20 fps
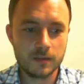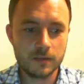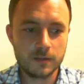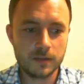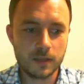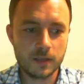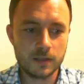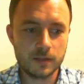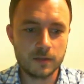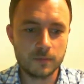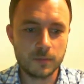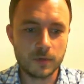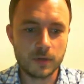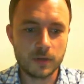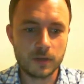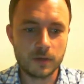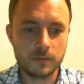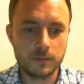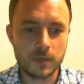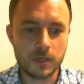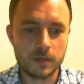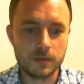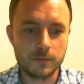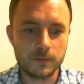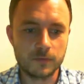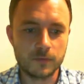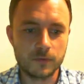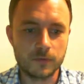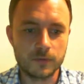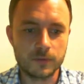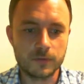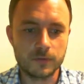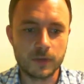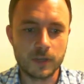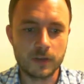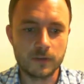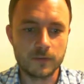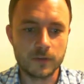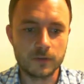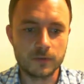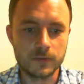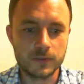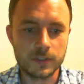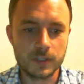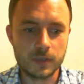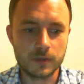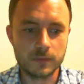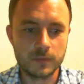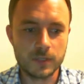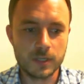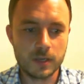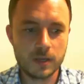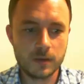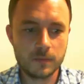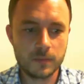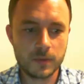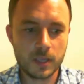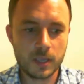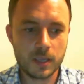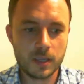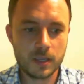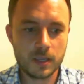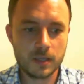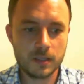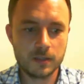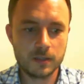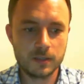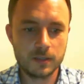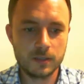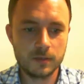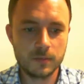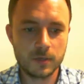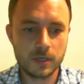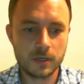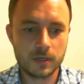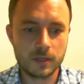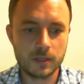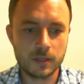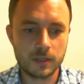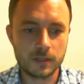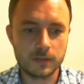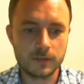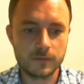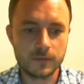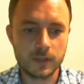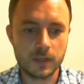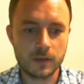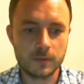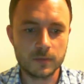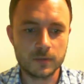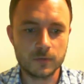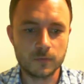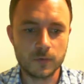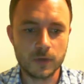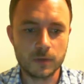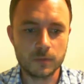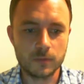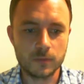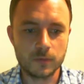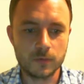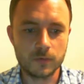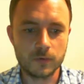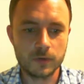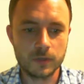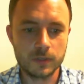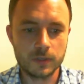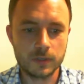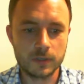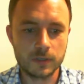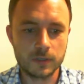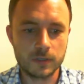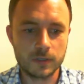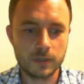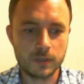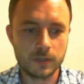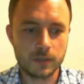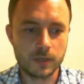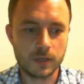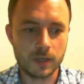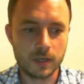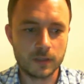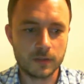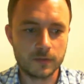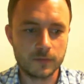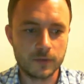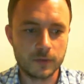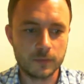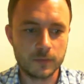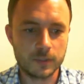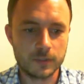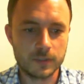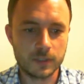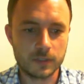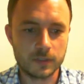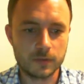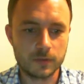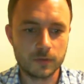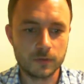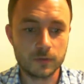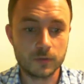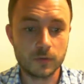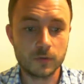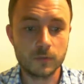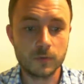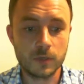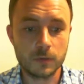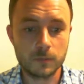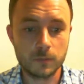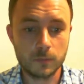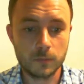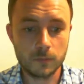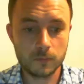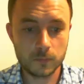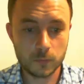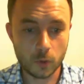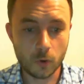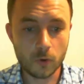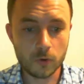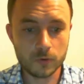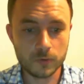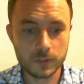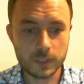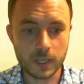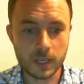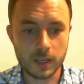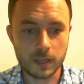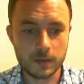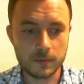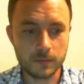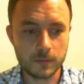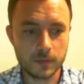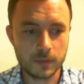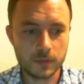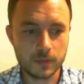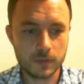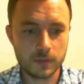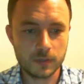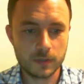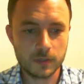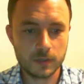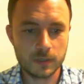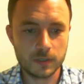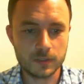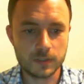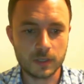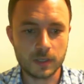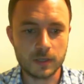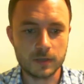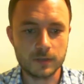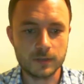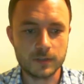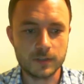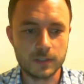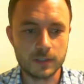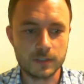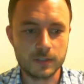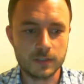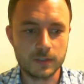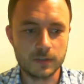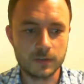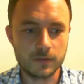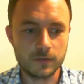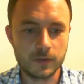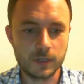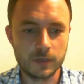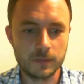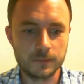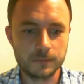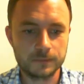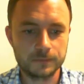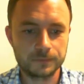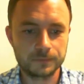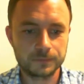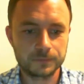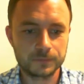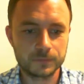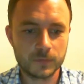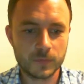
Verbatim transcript: And at the bo bottom, of course, we have it all summed up, and the debug collective time is one point nine three milliseconds. So uh, total time is one hundred sixty-three,